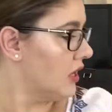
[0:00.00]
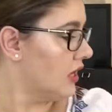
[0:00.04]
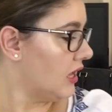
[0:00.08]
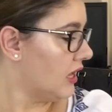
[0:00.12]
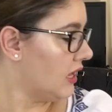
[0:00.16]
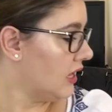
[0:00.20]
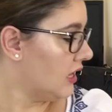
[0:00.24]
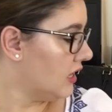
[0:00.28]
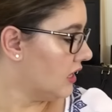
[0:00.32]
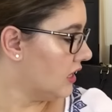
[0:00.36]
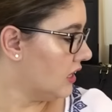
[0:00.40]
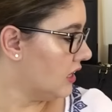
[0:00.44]

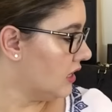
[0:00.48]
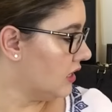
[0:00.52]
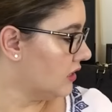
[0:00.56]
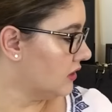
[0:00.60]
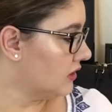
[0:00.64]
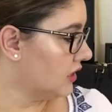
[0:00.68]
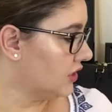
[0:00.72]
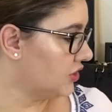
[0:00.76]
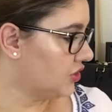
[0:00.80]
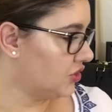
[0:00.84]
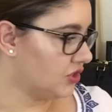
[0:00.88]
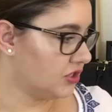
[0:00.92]
And
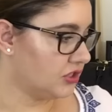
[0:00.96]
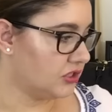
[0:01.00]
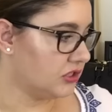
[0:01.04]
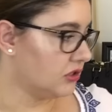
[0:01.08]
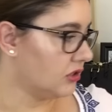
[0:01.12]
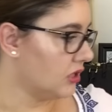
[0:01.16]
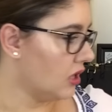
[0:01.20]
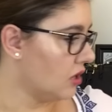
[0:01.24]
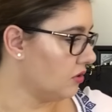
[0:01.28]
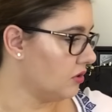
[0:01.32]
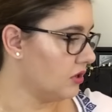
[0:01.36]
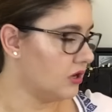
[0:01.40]
let's just
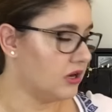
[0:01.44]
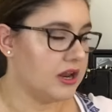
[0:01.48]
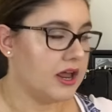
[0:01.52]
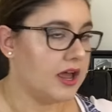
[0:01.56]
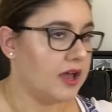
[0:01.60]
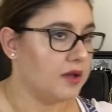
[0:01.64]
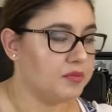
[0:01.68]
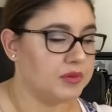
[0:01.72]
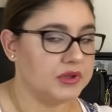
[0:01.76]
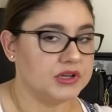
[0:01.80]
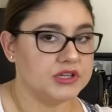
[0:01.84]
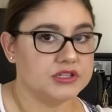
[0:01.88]
load it
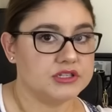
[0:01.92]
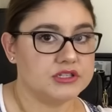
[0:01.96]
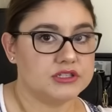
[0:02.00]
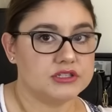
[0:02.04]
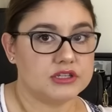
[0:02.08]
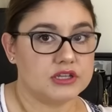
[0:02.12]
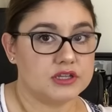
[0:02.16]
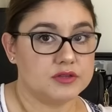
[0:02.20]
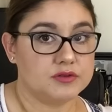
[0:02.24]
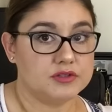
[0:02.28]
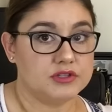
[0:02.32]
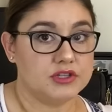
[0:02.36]
up, and
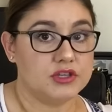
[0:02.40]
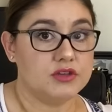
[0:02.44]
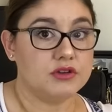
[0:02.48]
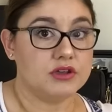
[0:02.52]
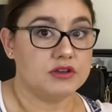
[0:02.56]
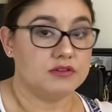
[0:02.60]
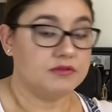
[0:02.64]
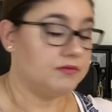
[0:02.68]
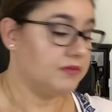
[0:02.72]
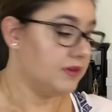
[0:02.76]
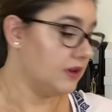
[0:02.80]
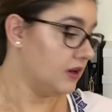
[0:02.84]
because you
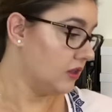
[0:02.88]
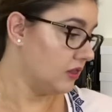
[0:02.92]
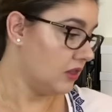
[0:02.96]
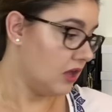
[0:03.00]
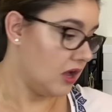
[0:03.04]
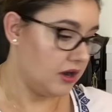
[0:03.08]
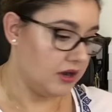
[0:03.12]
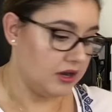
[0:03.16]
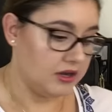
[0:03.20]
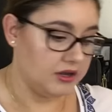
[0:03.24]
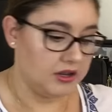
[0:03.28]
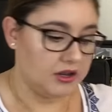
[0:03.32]
can fit a
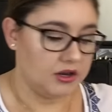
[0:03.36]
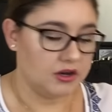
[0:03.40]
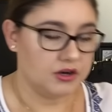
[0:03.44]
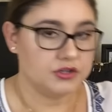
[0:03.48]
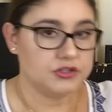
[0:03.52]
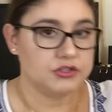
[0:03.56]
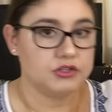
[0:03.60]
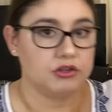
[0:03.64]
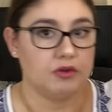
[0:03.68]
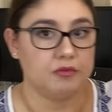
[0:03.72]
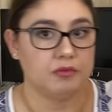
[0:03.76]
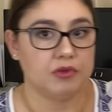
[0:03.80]
lot in here.
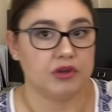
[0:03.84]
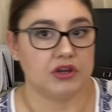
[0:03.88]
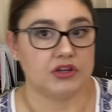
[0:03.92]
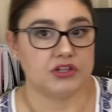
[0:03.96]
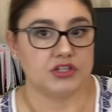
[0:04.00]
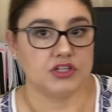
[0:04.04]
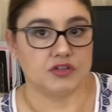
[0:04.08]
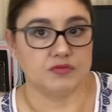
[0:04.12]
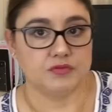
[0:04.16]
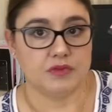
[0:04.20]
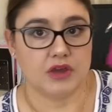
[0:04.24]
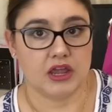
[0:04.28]
So I'm going to
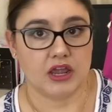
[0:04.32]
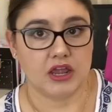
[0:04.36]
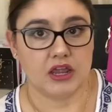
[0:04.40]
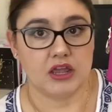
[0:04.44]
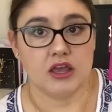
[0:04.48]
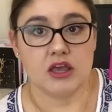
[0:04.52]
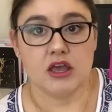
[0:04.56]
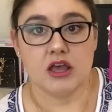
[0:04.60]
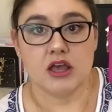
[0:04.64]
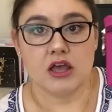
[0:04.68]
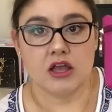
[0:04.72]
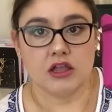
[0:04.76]
do my
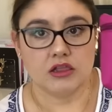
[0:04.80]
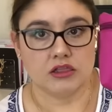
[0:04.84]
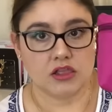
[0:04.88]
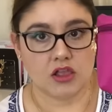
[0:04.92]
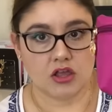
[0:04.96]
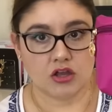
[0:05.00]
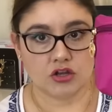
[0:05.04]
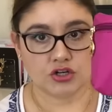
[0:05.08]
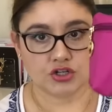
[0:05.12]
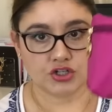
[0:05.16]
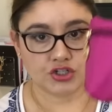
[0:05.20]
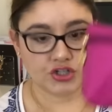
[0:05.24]

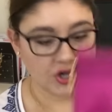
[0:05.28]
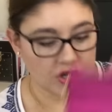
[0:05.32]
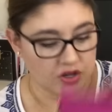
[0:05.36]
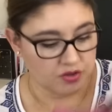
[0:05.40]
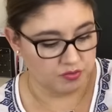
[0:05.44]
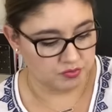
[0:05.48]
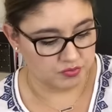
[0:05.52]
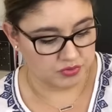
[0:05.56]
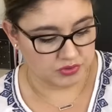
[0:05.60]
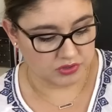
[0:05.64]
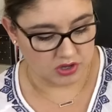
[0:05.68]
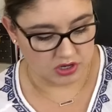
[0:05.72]

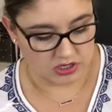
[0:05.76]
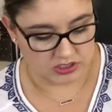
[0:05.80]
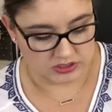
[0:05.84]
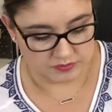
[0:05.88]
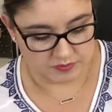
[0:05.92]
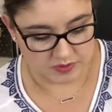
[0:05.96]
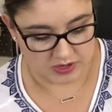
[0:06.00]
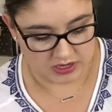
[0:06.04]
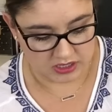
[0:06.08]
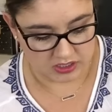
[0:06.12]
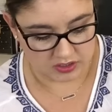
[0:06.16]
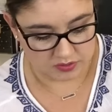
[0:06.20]
Longchamp
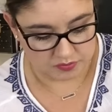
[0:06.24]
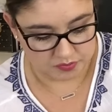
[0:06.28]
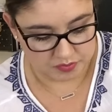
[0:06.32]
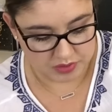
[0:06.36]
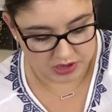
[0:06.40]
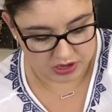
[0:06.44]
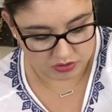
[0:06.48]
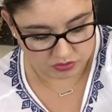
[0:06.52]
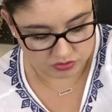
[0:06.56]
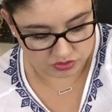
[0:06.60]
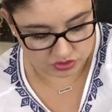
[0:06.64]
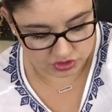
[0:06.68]
cosmetic
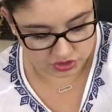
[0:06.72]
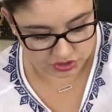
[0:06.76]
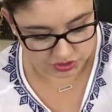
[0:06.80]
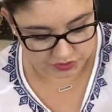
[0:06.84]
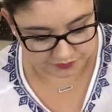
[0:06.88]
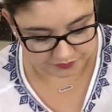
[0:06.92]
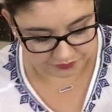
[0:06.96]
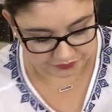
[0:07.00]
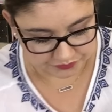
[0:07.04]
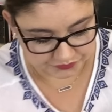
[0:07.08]
pouch.